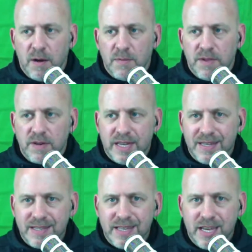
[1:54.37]
There's
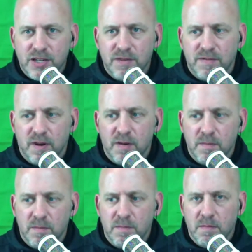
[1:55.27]
hesitation
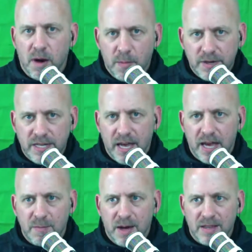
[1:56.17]
from mom or
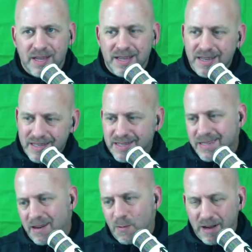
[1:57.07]
dad about, like, is this
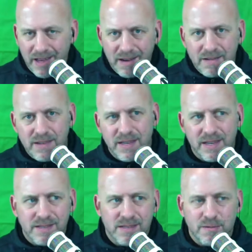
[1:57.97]
going to work out? Like,
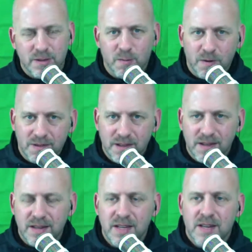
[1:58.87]
is this really worth it?
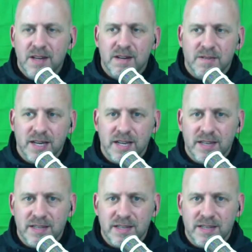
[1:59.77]
Right?